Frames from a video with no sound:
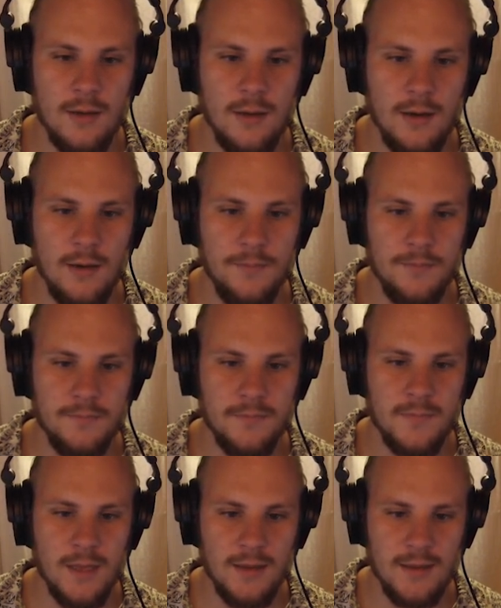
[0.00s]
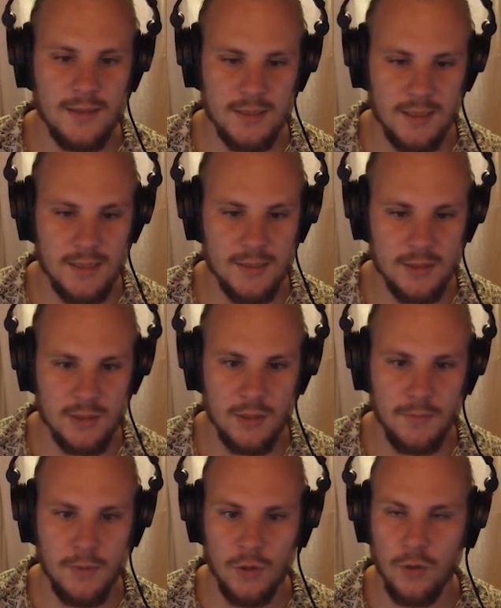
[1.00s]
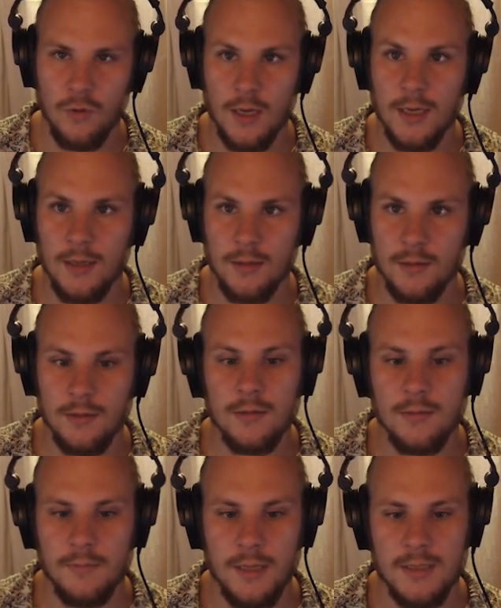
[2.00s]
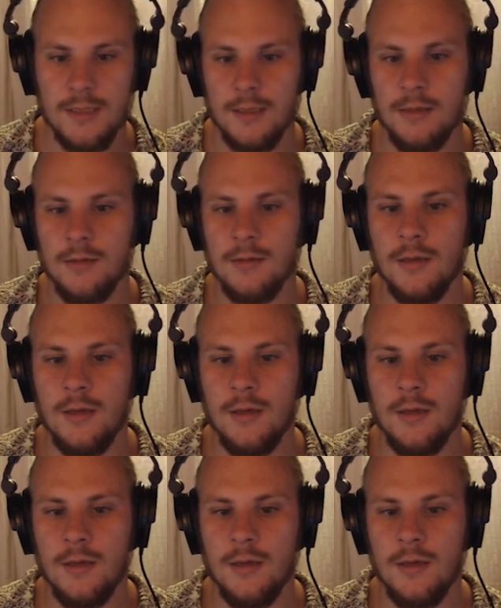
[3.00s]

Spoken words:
that this is the mono line, basically.